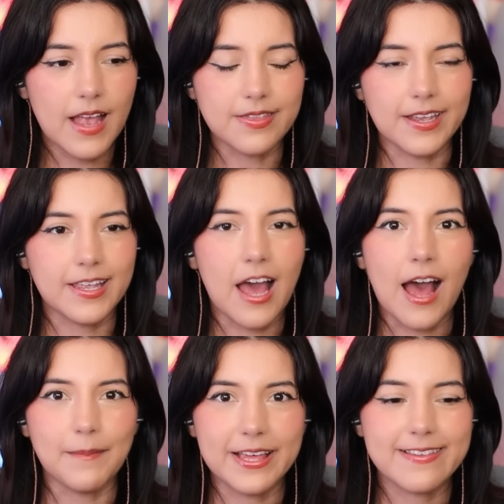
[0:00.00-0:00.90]
Not the
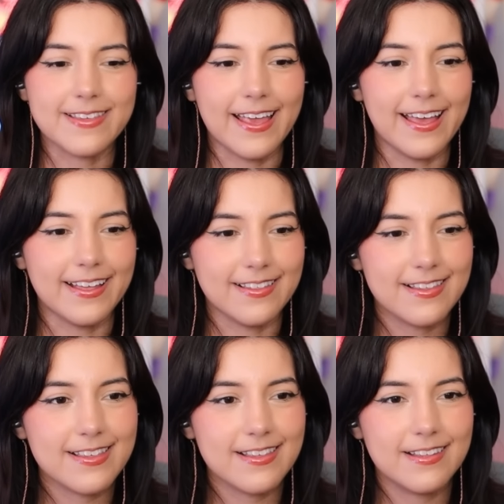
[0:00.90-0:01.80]
Comic
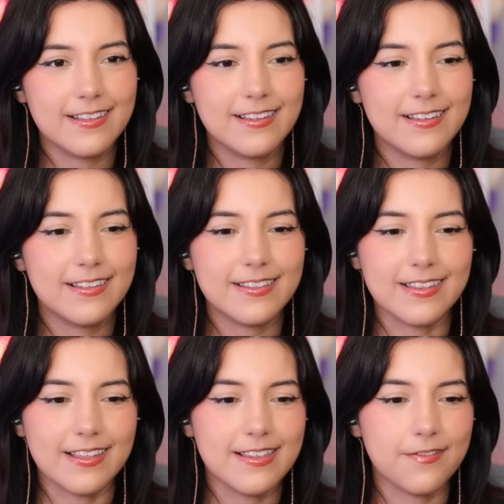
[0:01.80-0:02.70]
Sans.
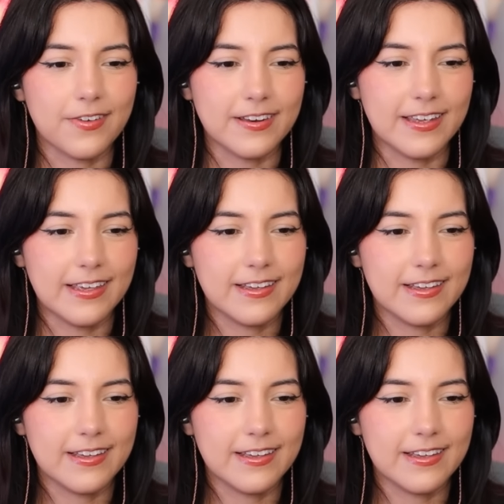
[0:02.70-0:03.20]
That's funny.